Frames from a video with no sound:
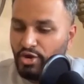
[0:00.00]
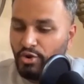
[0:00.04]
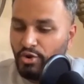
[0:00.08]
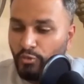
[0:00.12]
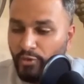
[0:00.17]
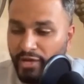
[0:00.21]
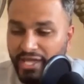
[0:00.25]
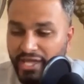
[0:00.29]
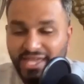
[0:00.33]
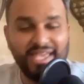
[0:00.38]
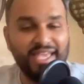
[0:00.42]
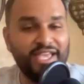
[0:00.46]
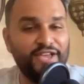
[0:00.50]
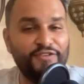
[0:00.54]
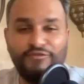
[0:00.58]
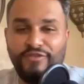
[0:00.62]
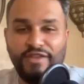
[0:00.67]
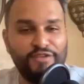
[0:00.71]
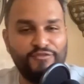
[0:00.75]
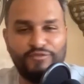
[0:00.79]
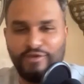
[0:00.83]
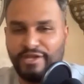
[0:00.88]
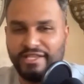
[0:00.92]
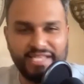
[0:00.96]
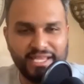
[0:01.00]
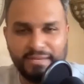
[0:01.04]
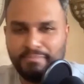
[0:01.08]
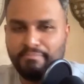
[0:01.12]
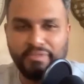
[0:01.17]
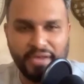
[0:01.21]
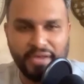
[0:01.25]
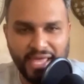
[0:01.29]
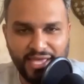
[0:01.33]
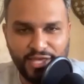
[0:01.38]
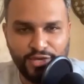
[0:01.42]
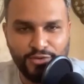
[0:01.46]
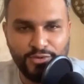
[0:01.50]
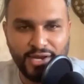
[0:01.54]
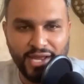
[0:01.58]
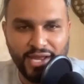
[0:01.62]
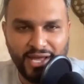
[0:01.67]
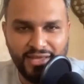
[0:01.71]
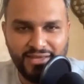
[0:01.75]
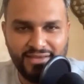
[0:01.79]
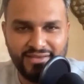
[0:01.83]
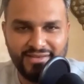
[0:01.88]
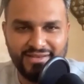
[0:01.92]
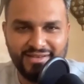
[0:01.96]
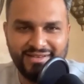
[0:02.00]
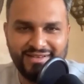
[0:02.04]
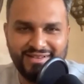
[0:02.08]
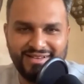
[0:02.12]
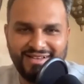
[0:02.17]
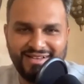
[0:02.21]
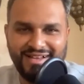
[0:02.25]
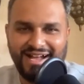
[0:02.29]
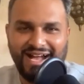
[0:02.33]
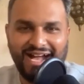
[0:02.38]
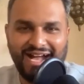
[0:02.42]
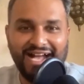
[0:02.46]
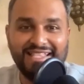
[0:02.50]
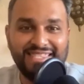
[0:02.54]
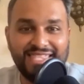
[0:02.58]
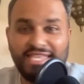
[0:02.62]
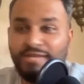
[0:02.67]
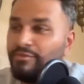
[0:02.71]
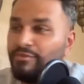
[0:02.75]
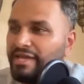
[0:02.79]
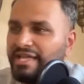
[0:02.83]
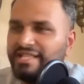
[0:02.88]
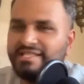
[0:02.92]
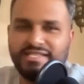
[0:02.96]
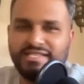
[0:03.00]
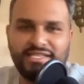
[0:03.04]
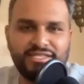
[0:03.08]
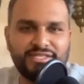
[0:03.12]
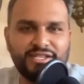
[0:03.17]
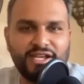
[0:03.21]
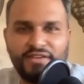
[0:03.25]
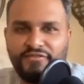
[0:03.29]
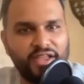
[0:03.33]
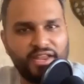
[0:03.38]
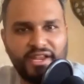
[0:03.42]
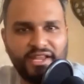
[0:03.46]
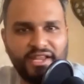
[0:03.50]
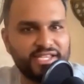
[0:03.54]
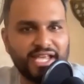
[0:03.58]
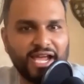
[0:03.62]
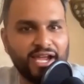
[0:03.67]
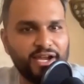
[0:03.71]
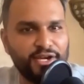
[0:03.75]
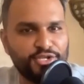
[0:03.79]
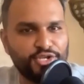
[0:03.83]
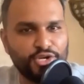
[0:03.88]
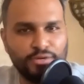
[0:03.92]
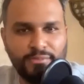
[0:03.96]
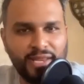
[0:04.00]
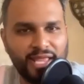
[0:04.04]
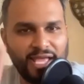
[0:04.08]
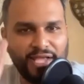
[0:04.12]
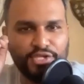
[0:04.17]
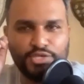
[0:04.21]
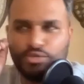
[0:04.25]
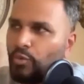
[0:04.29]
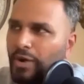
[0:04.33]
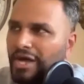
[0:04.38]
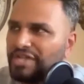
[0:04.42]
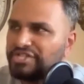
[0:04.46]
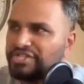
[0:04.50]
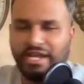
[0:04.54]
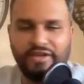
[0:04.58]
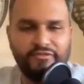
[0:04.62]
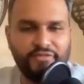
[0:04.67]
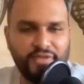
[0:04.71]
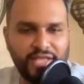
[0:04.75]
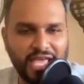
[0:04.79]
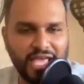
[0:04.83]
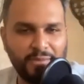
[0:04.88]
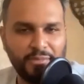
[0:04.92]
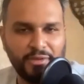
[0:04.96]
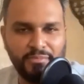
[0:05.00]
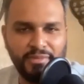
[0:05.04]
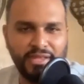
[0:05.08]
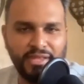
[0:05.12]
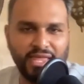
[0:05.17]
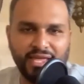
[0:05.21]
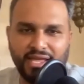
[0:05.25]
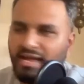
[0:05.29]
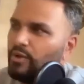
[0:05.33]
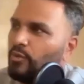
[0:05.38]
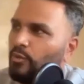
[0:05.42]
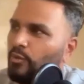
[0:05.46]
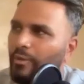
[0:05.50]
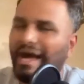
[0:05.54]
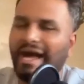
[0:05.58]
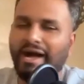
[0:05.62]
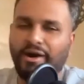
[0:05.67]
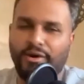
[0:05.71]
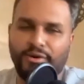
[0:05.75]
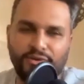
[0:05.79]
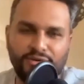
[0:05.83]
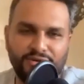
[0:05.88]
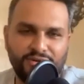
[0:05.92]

We, even if we didn't play, you and I think we can sit there in an entire tournament and just watch every game and be like, wow.